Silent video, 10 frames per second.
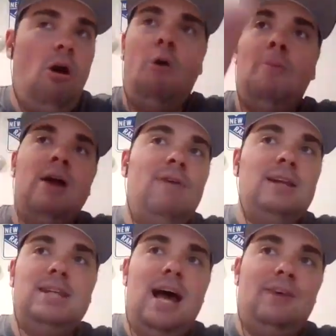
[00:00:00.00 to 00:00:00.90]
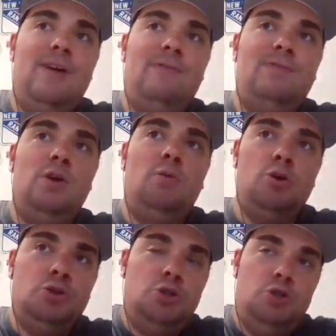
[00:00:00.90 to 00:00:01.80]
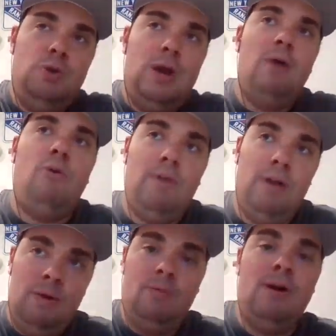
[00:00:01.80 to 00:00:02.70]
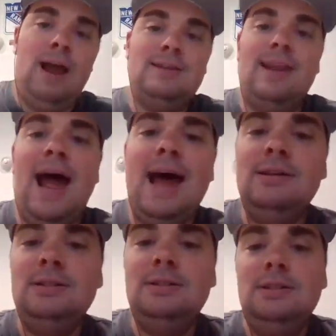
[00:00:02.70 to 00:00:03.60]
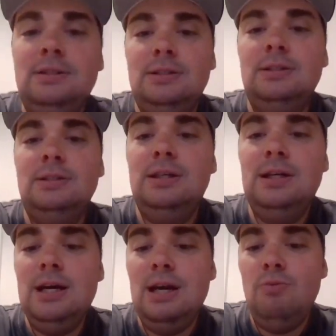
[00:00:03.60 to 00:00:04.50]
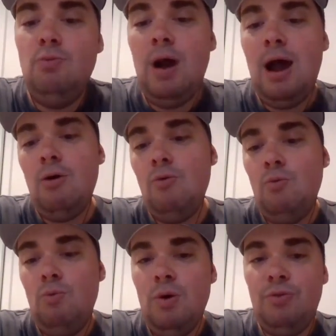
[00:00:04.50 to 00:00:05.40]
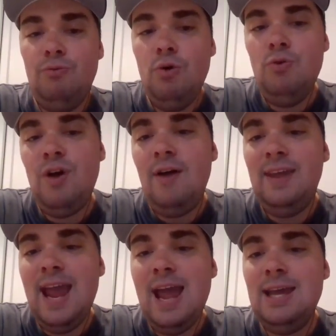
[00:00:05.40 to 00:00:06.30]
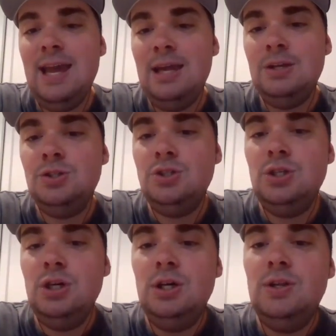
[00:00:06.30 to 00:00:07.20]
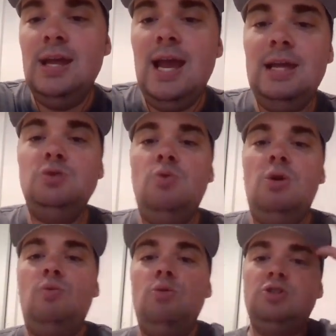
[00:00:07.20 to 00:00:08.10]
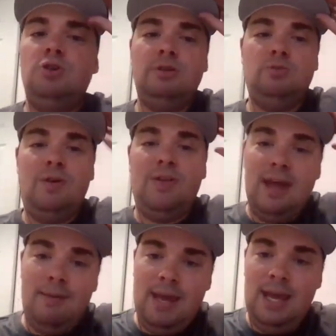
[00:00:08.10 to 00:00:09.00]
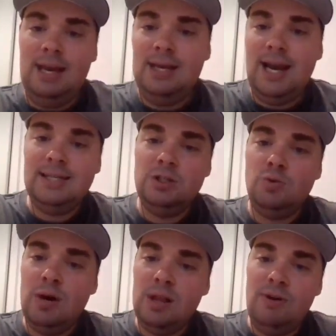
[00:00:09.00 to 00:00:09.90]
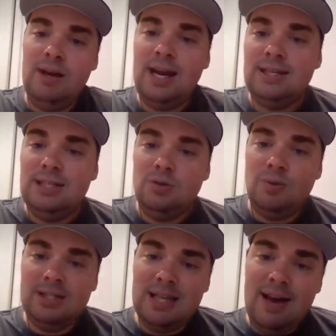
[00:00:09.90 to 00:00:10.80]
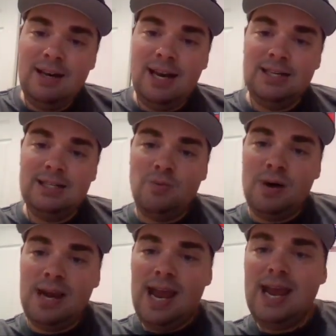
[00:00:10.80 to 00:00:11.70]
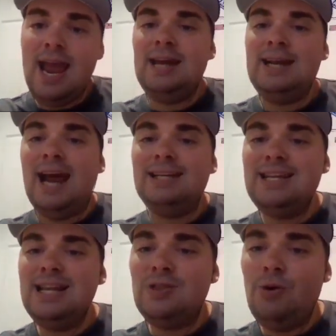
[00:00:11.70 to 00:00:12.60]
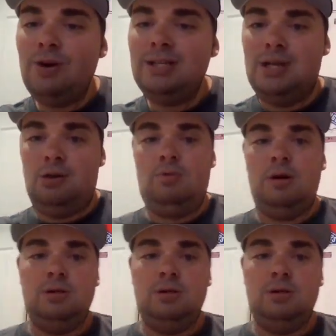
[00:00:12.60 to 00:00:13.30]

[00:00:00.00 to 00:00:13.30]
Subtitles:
All my Red Sox fan viewers, do not worry, we will get to that. Well, with Ruth on the Yankees won the World Series with him in 1923, 1927, 1928, and 1932.